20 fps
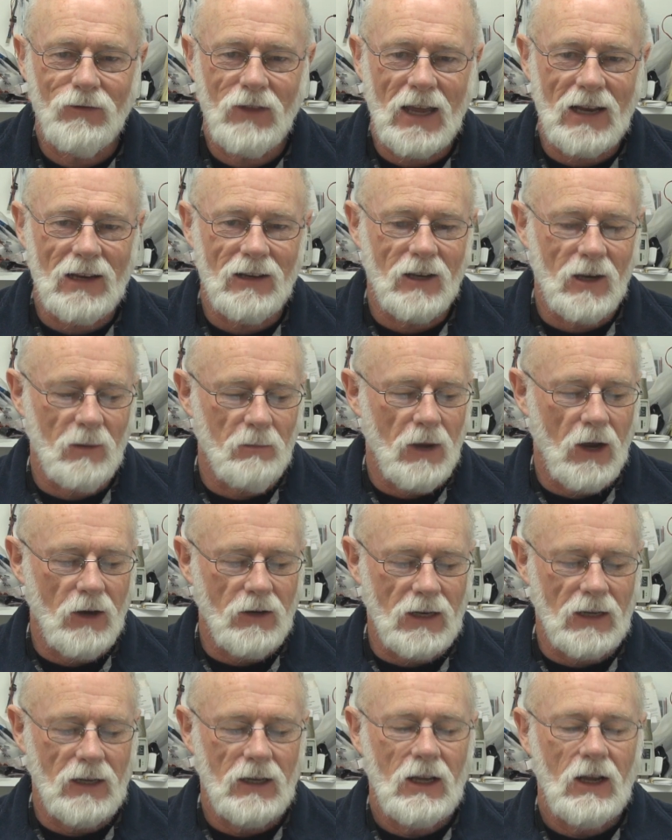of that little
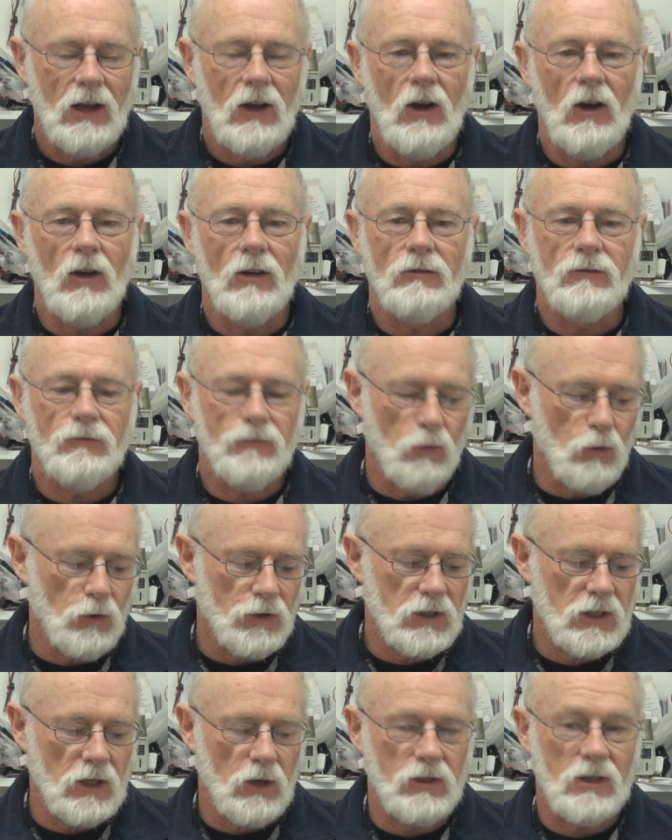motor on
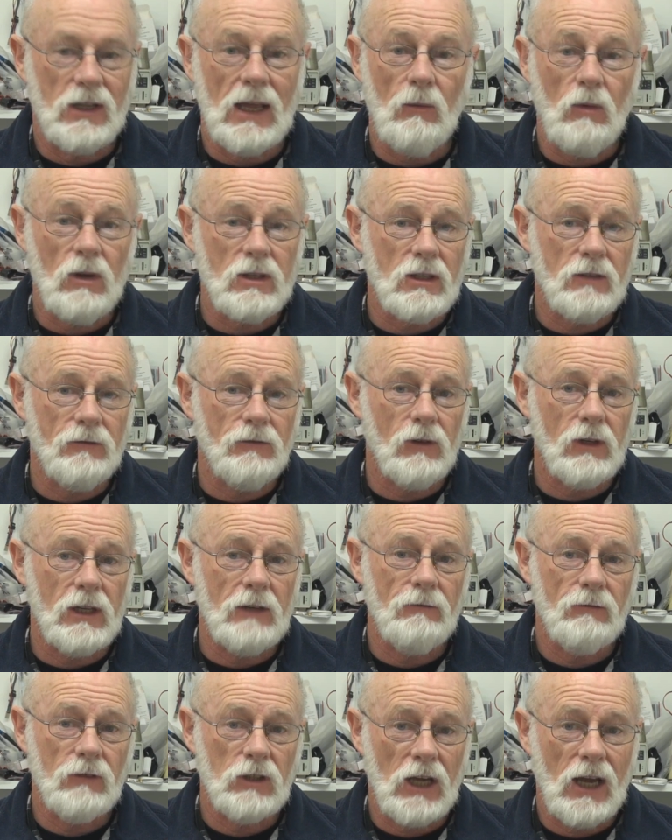4 cells, and that wasn't a
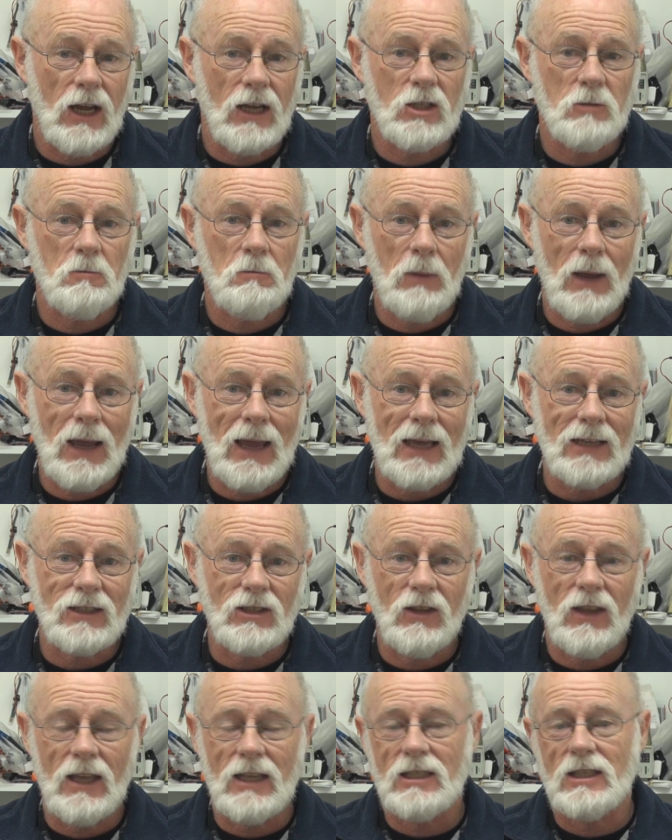fully charged pack,
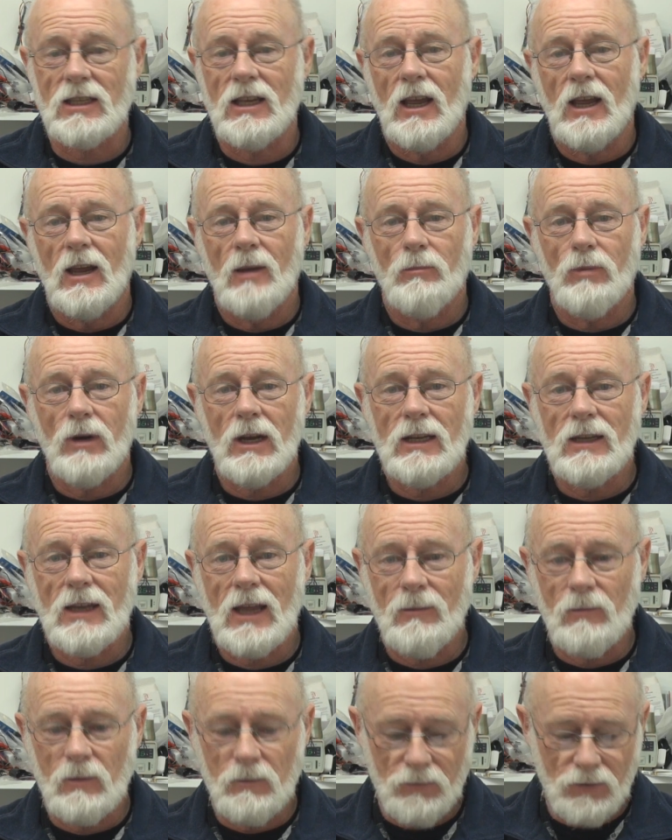so that's pretty
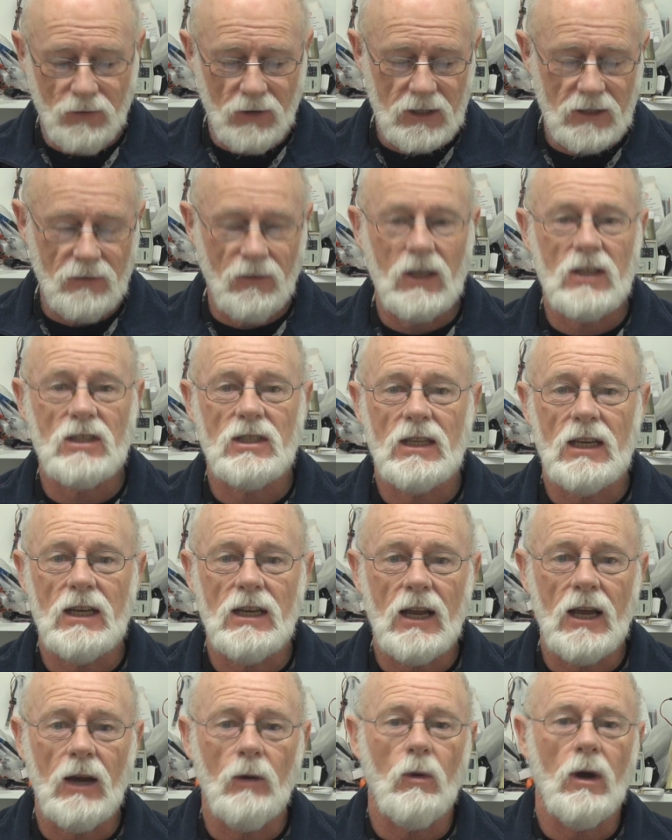damn impressive. You can see
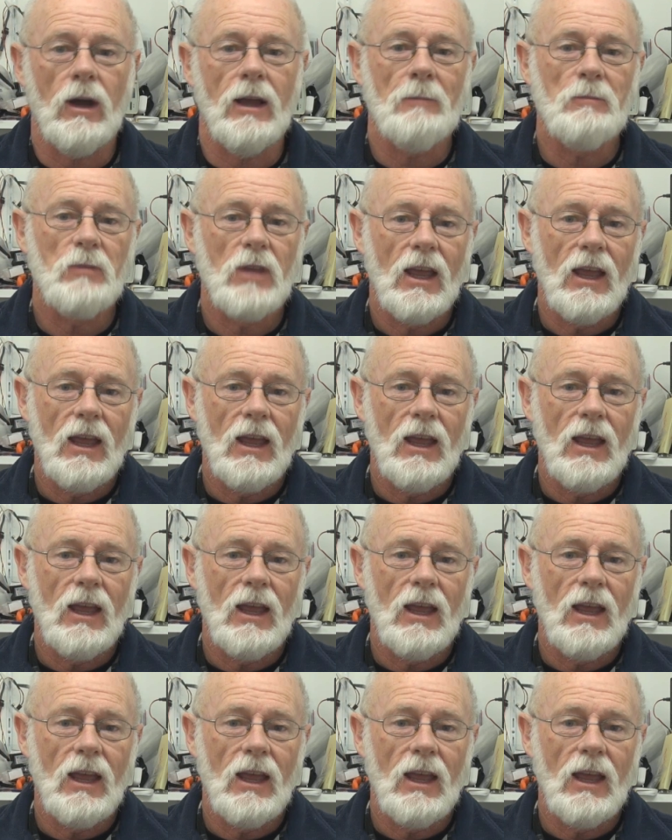now why